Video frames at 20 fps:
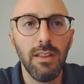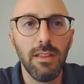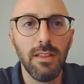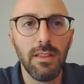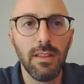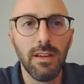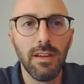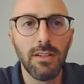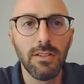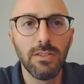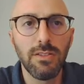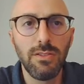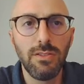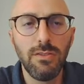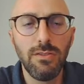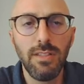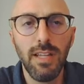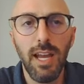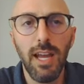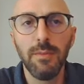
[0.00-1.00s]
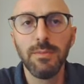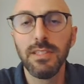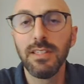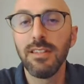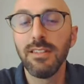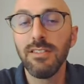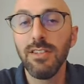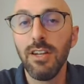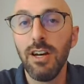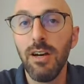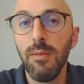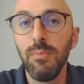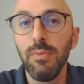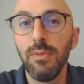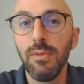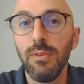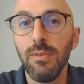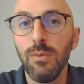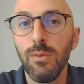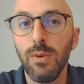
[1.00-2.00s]
there's two tabs at the
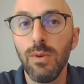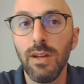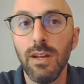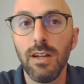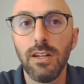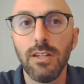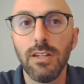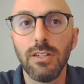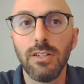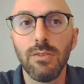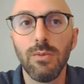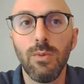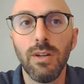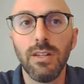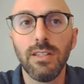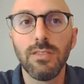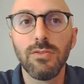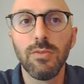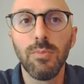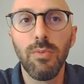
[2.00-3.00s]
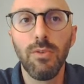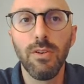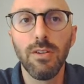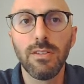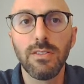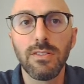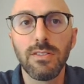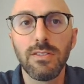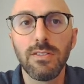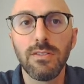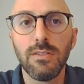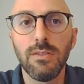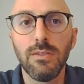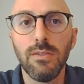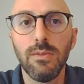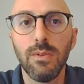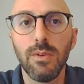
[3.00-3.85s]
top where one is Reports,